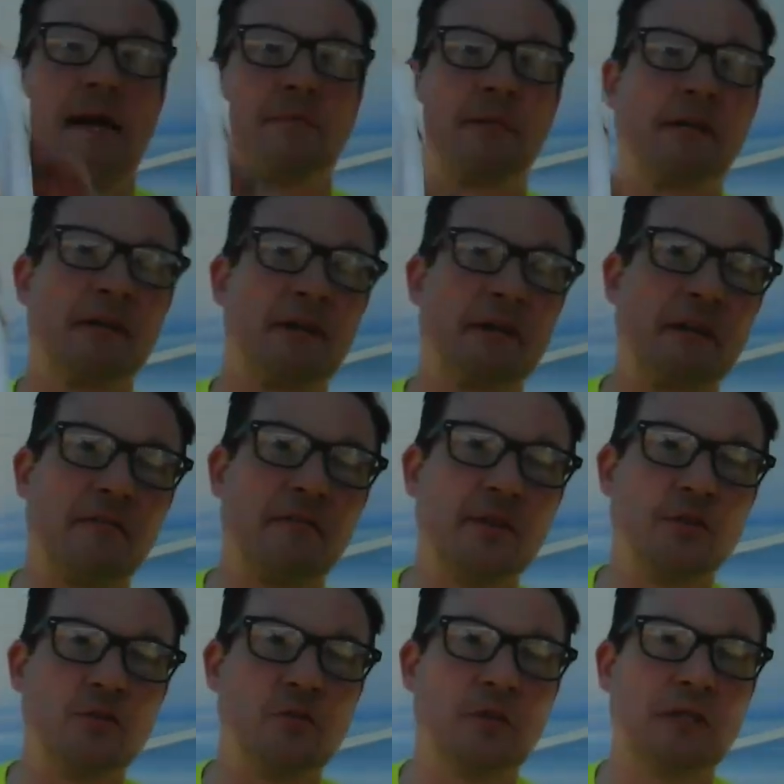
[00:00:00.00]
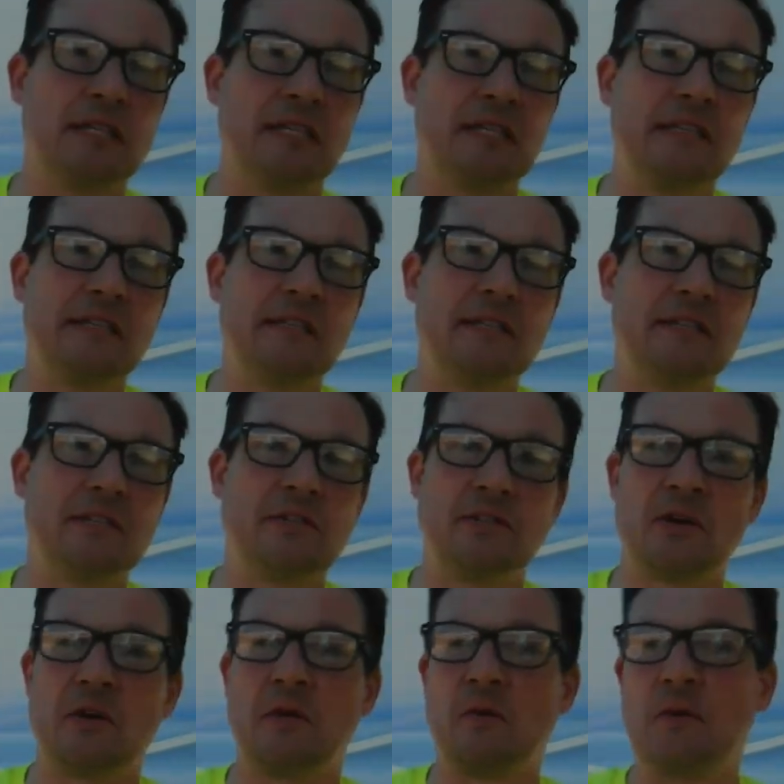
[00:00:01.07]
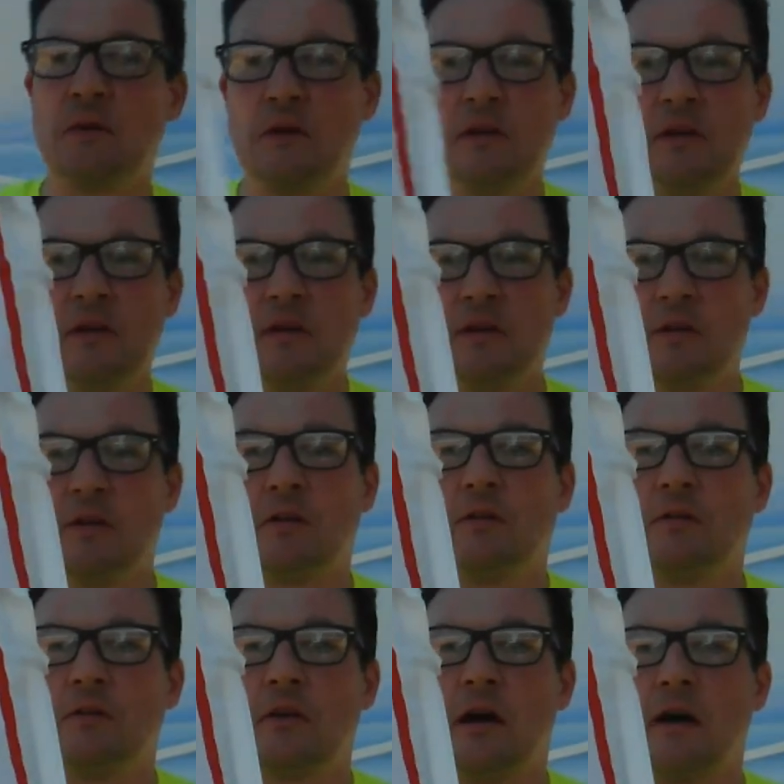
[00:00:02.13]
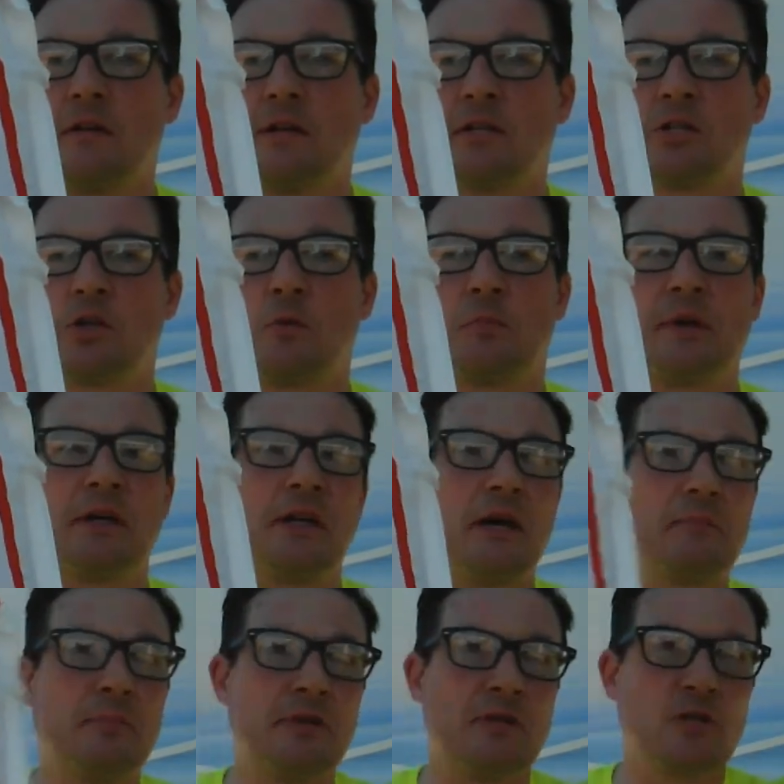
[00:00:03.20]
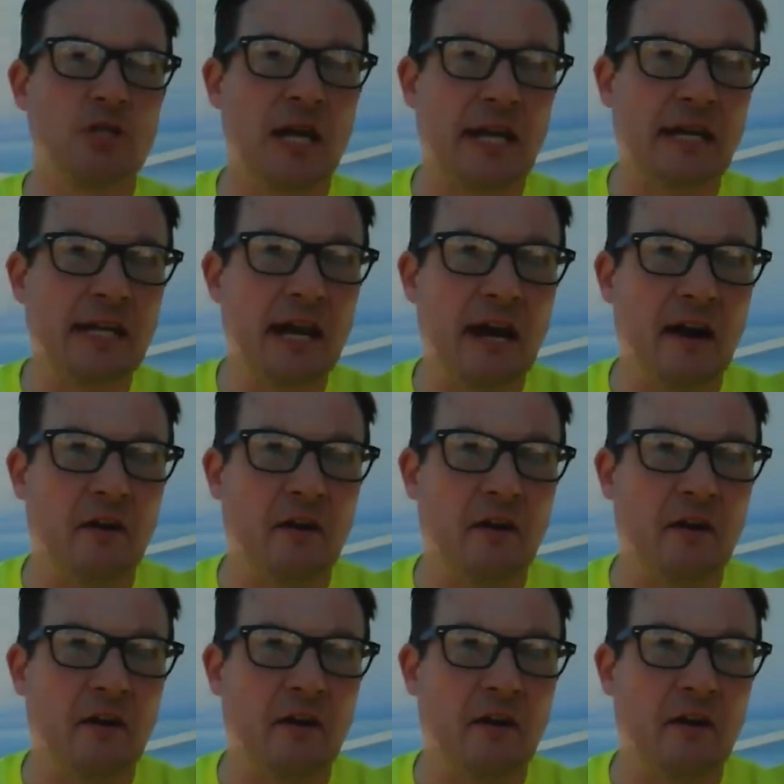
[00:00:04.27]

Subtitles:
wrapped here individually. So, let's open it up and check it